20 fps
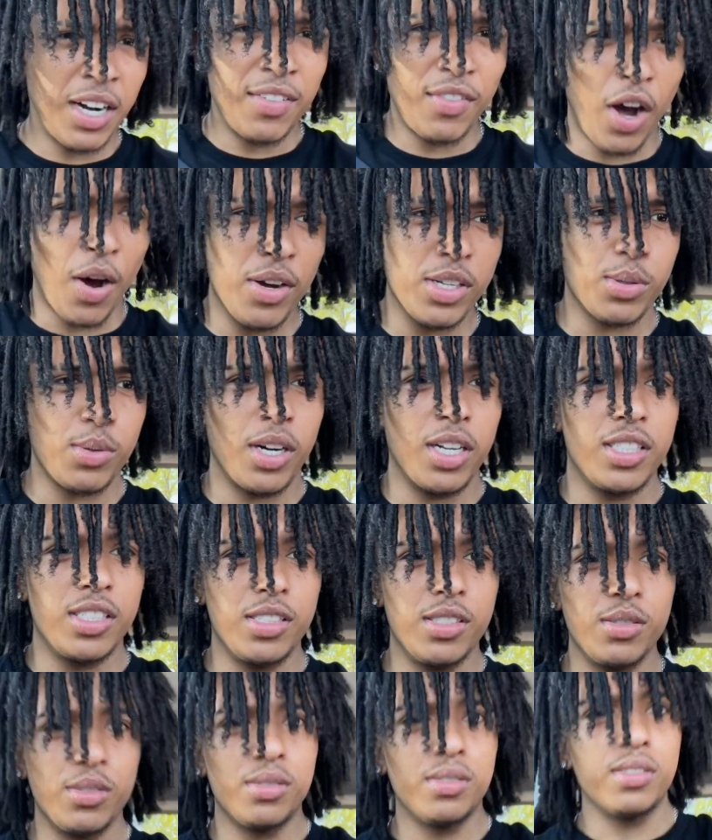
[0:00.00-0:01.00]
I've always wanted to
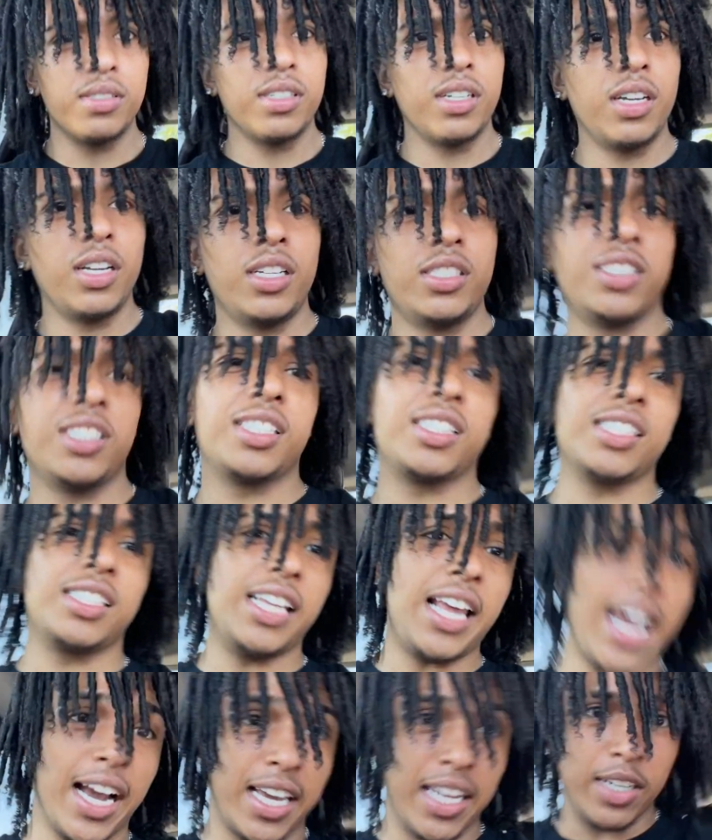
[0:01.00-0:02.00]
do, just to
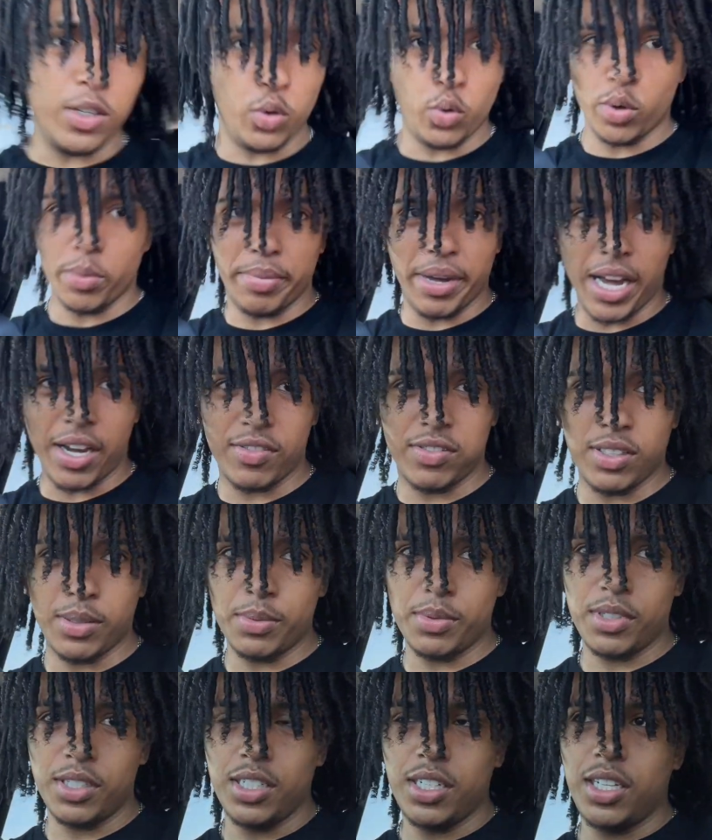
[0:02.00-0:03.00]
say I can do a backflip.
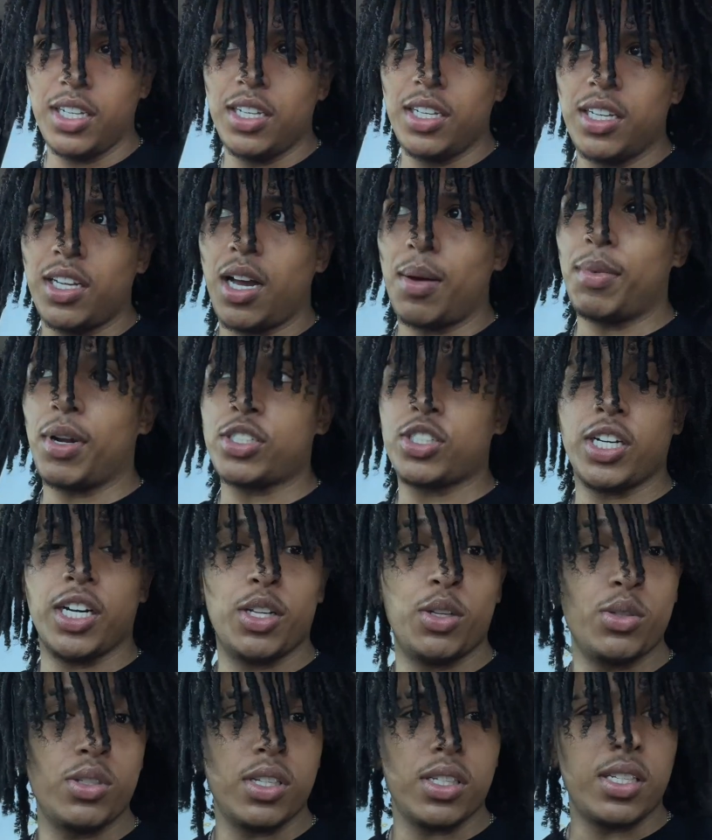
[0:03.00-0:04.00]
I'm not trying to
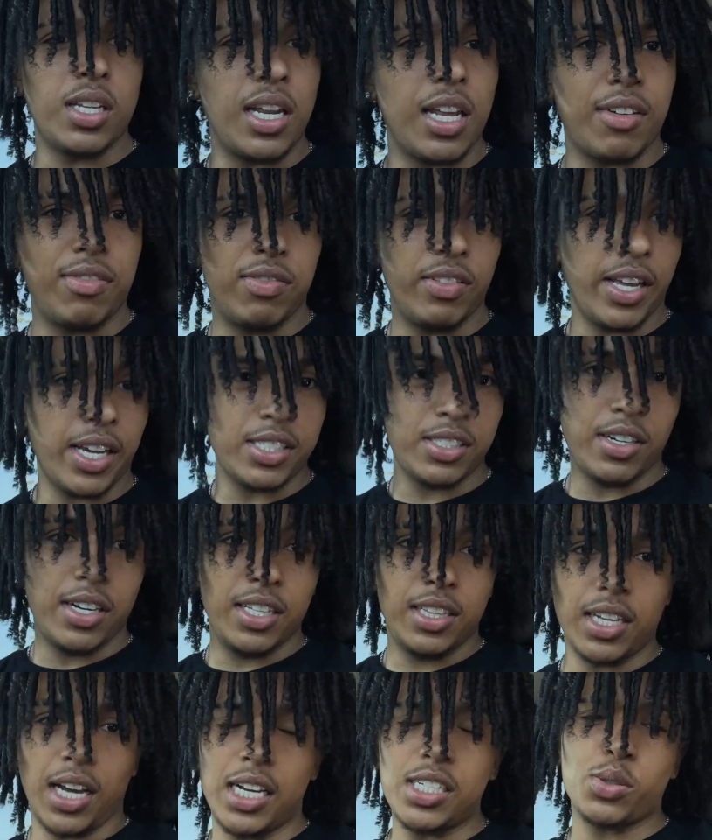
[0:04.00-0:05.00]
use it to like flex or
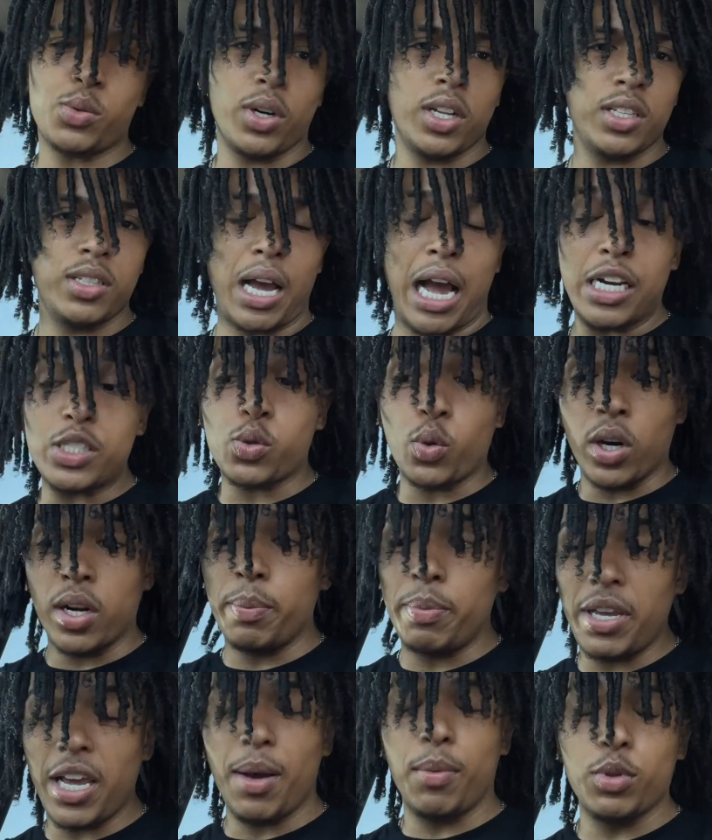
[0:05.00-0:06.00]
anything. I just want to
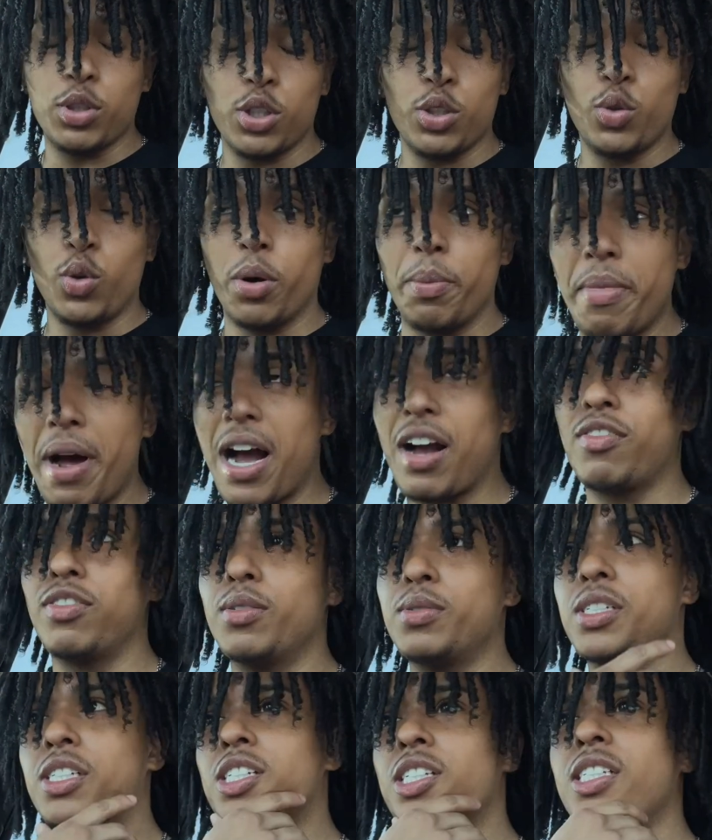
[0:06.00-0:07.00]
be able to do a backflip,
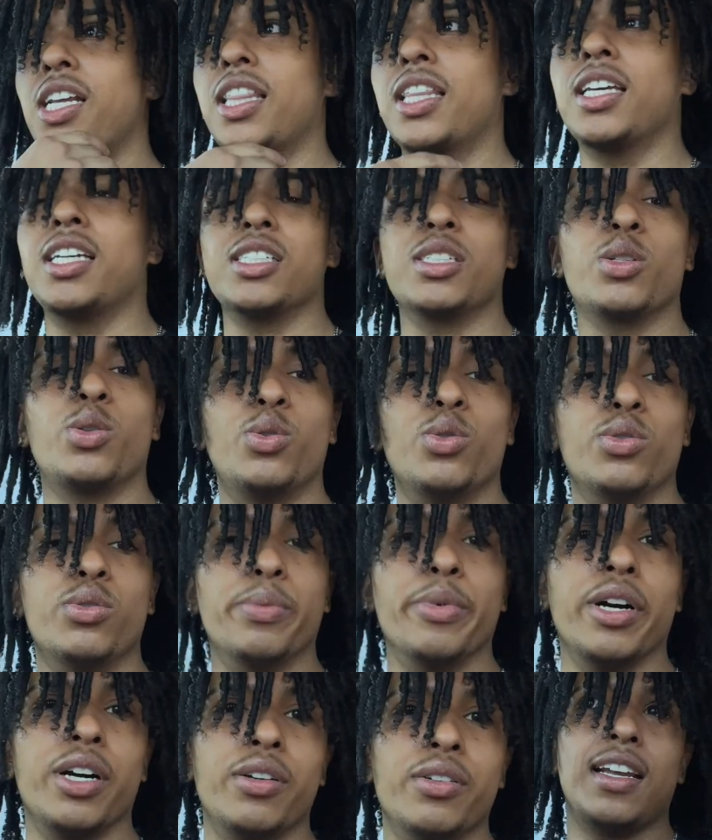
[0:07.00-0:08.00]
just because I think it's cool,
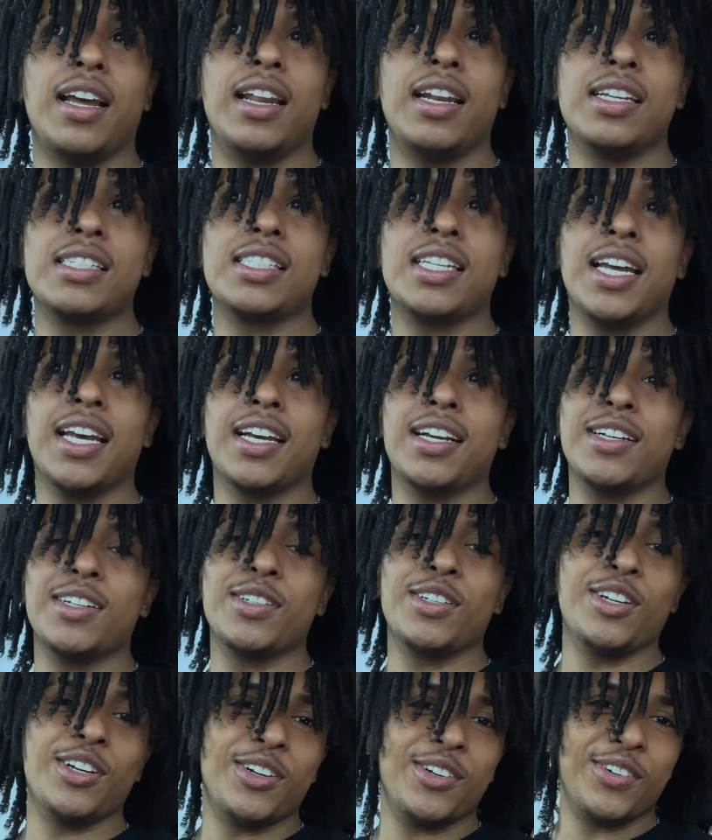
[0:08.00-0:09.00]
bro. And it's like,
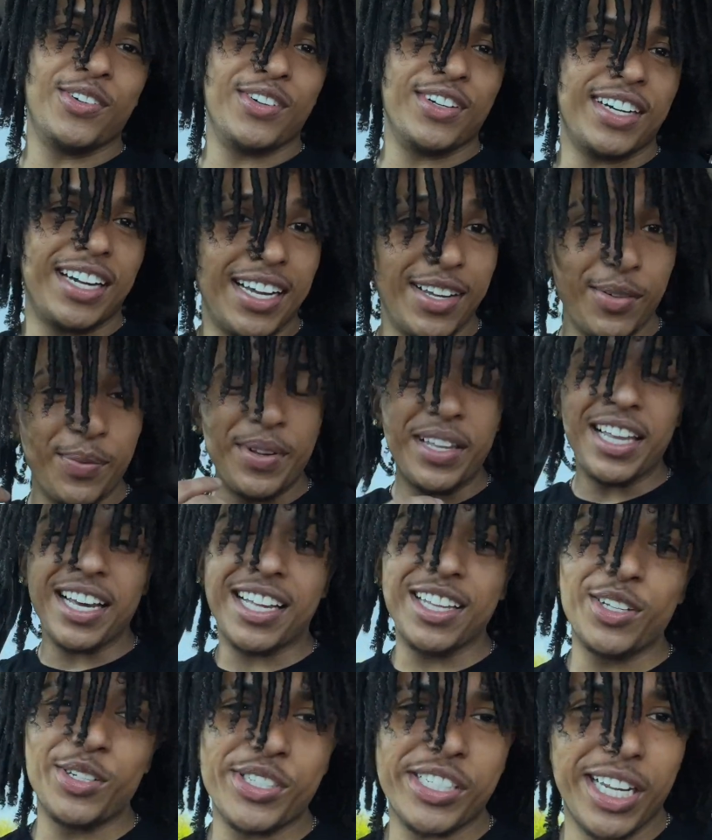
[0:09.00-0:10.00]
you know, it'll be like a
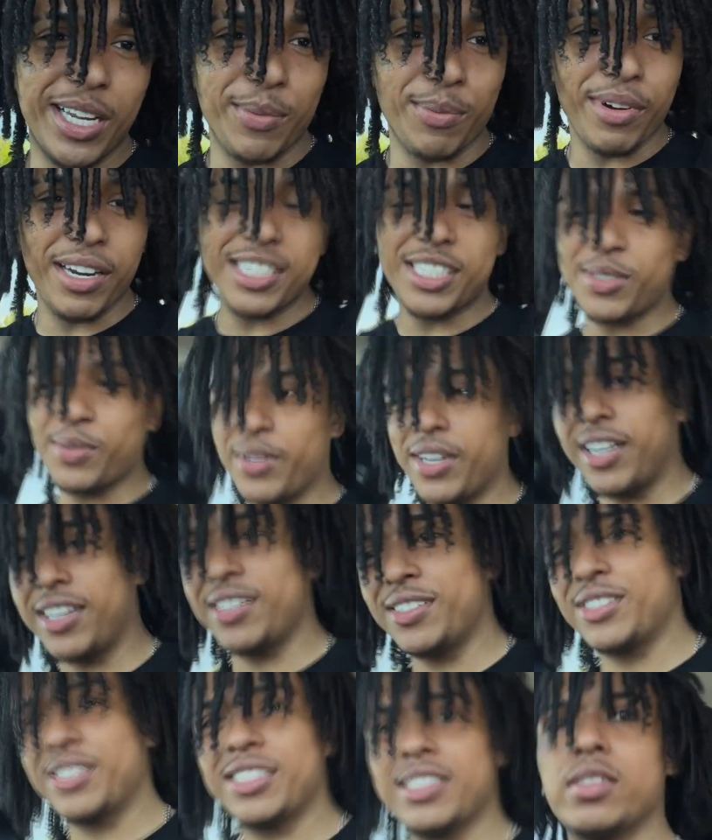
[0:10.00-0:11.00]
little celebration when I do
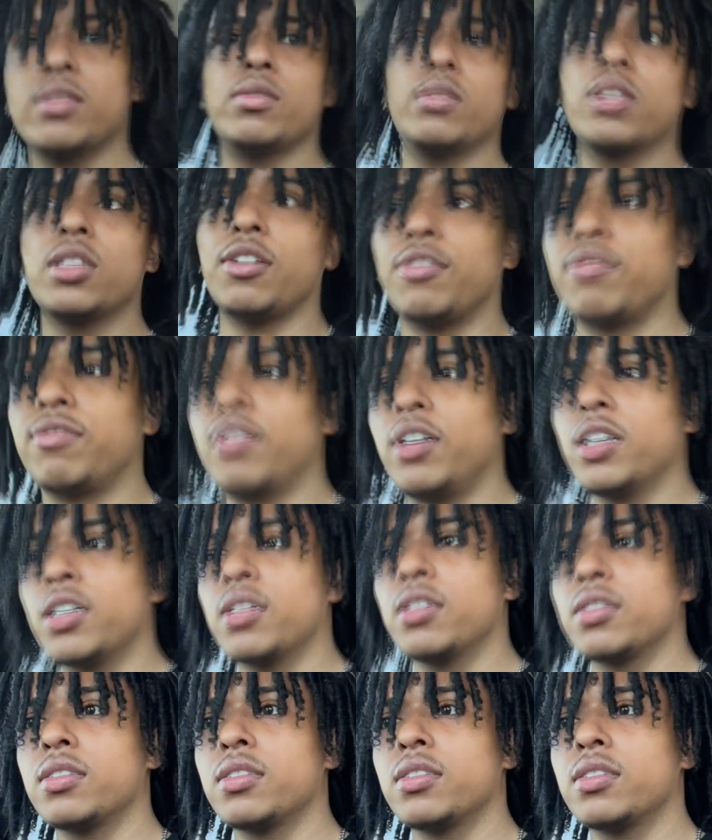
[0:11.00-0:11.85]
shit. What the fuck?